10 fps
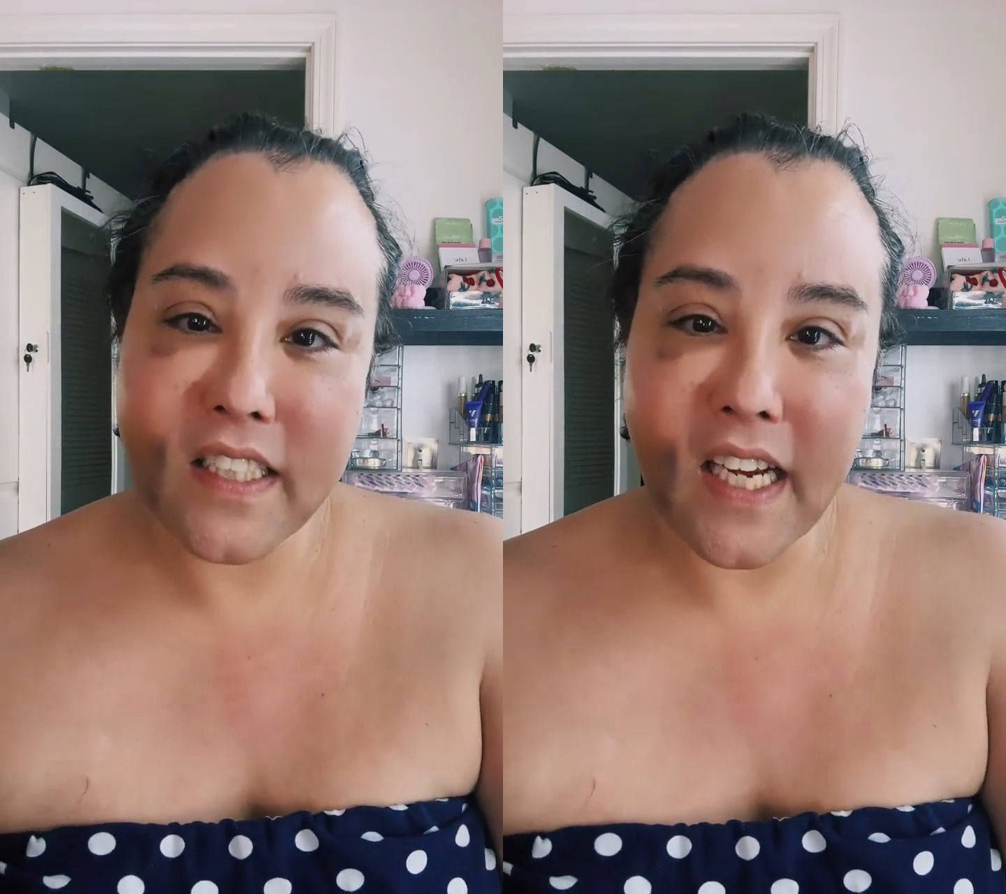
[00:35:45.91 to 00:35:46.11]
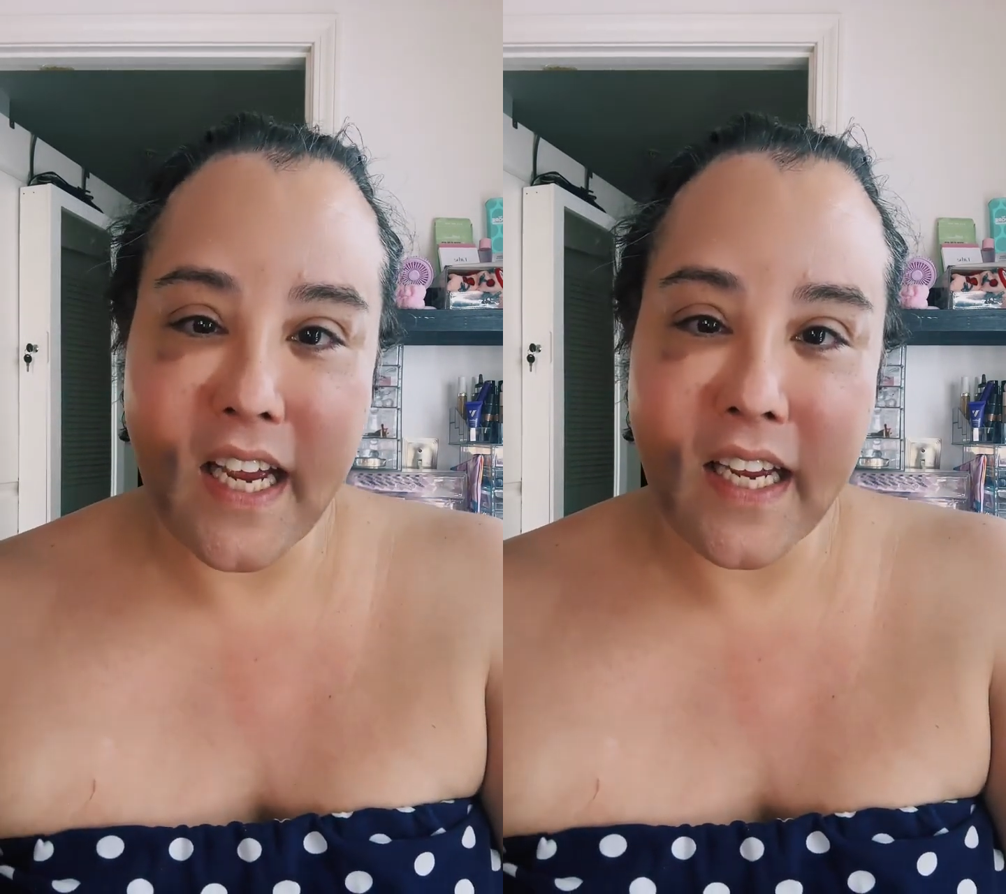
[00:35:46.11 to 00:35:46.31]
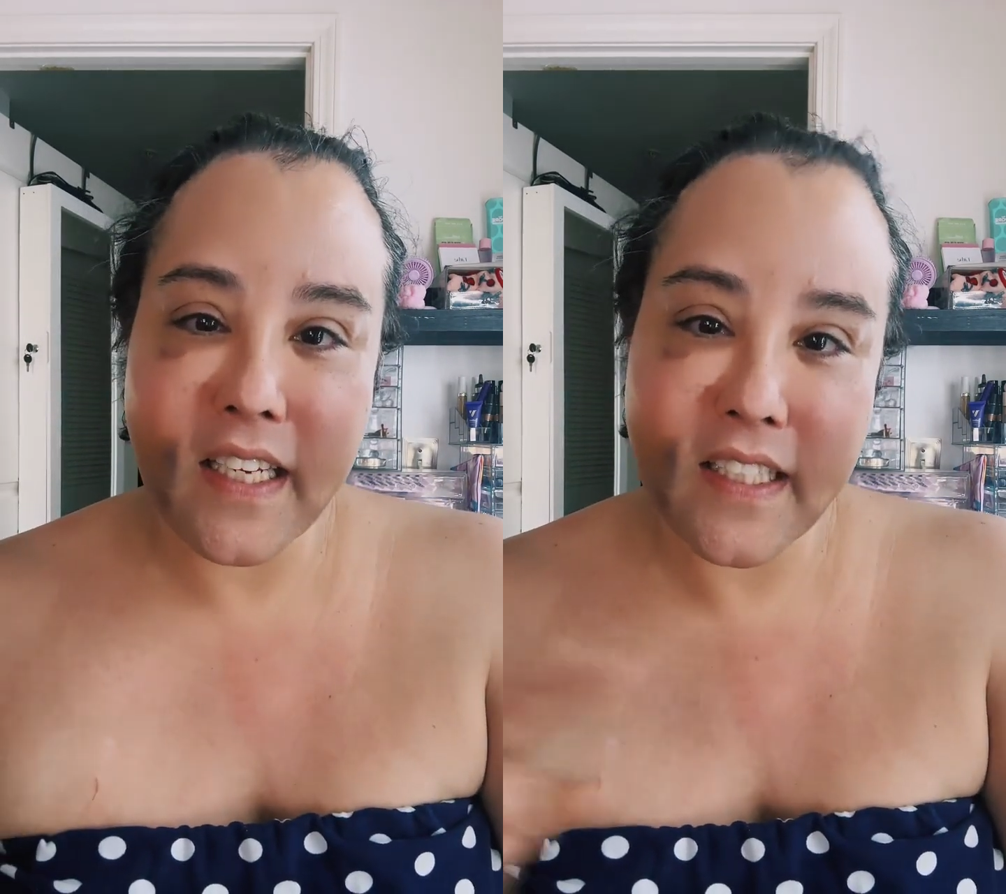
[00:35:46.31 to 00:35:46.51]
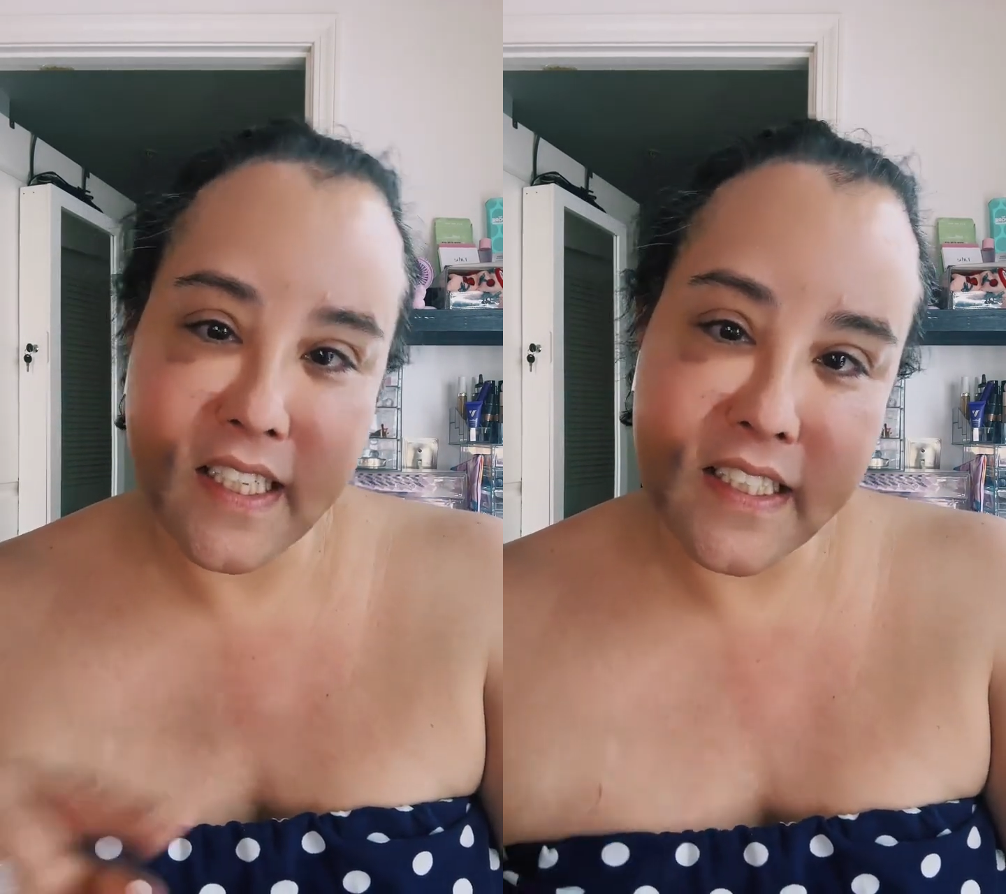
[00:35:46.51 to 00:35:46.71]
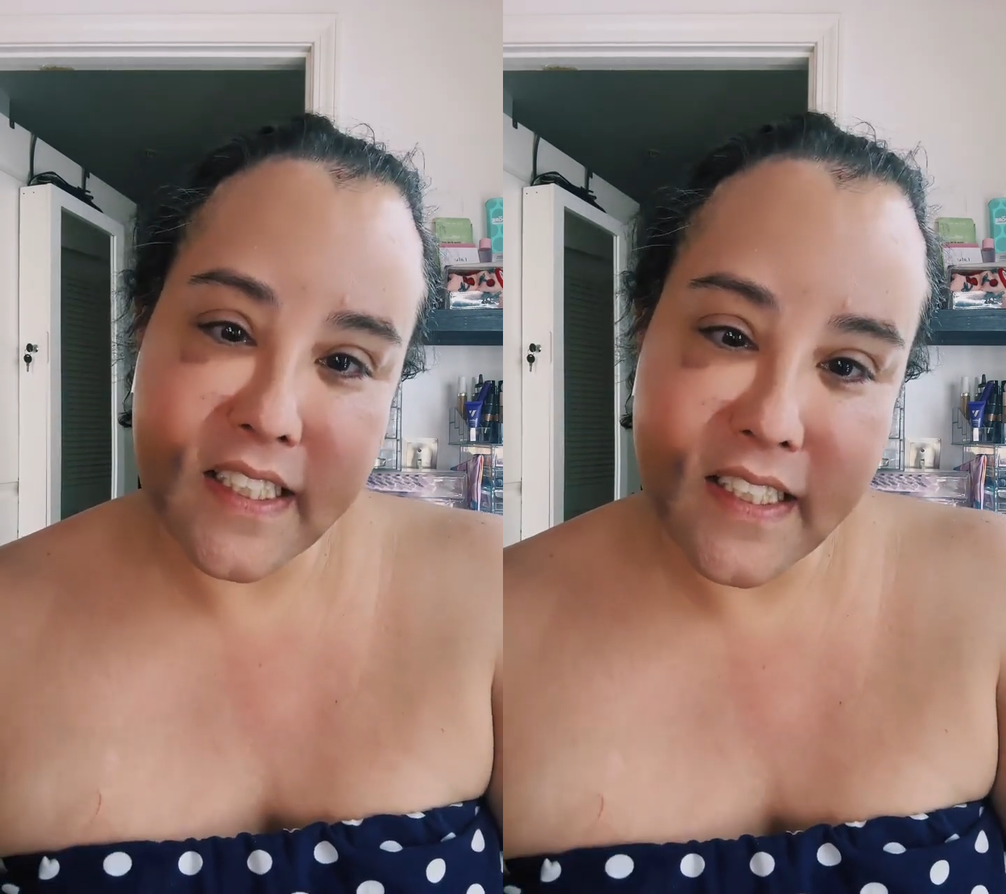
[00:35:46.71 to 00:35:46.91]
J
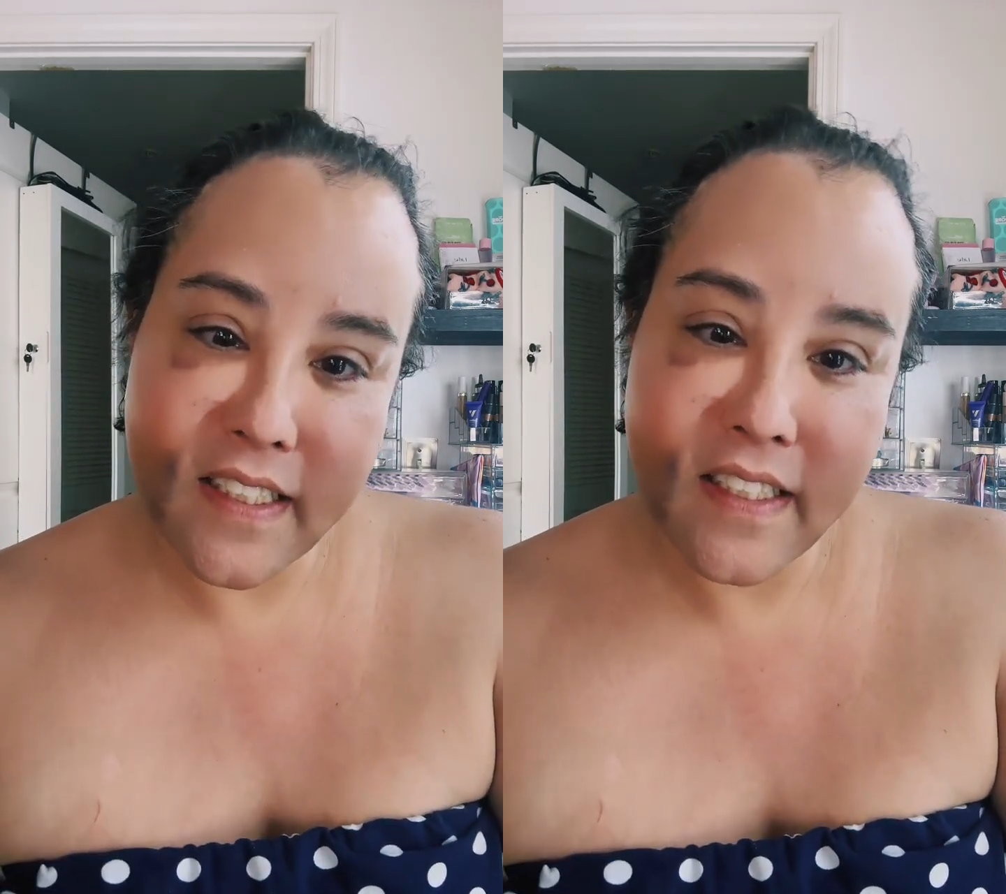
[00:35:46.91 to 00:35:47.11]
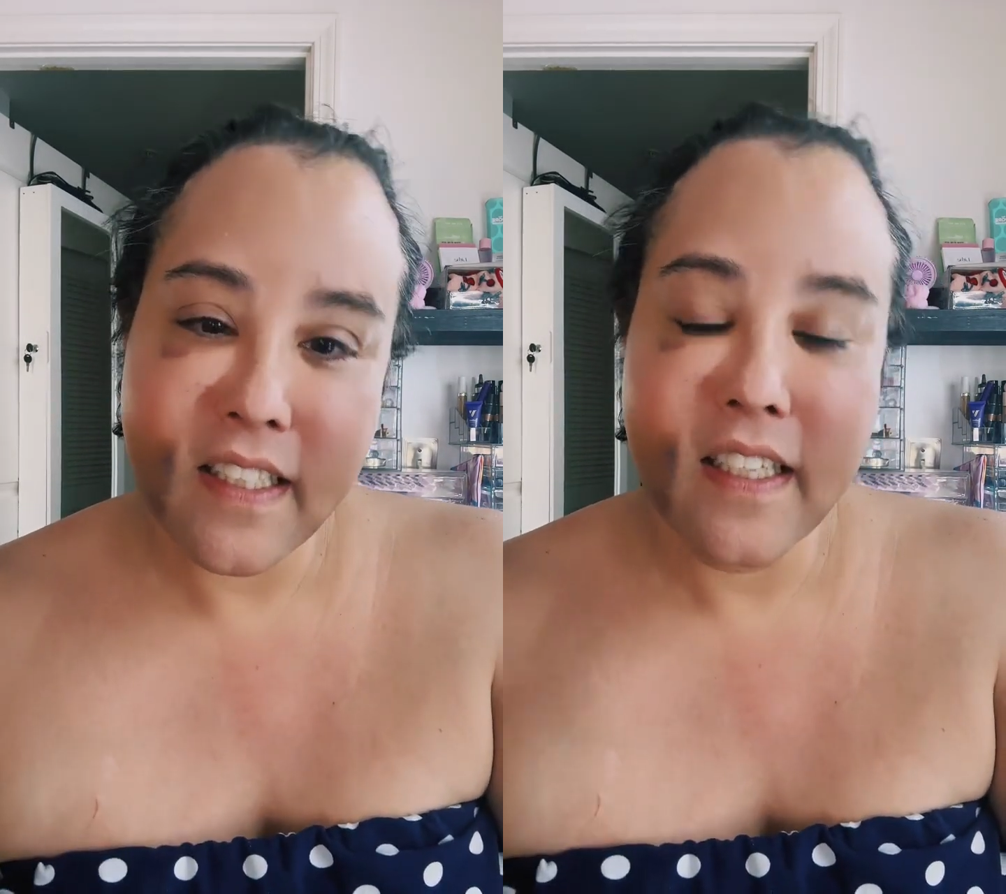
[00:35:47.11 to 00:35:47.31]
Dixon,